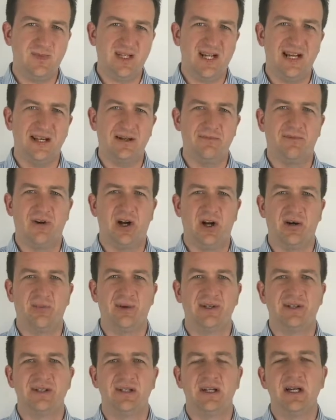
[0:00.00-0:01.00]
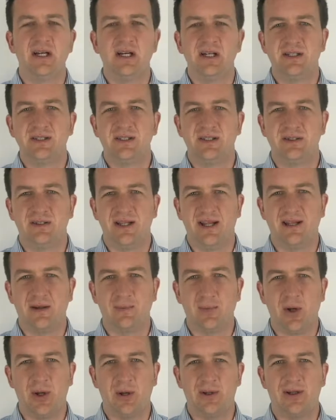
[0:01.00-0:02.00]
and environment that
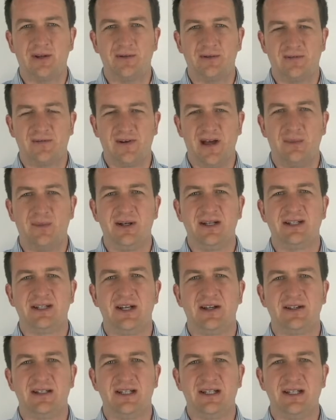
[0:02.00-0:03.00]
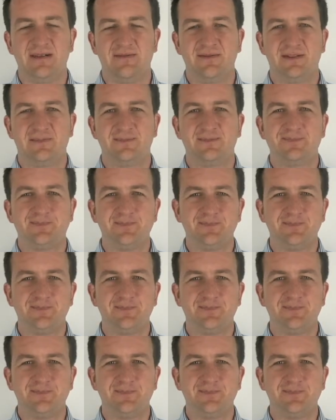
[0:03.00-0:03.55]
the family is going to live in.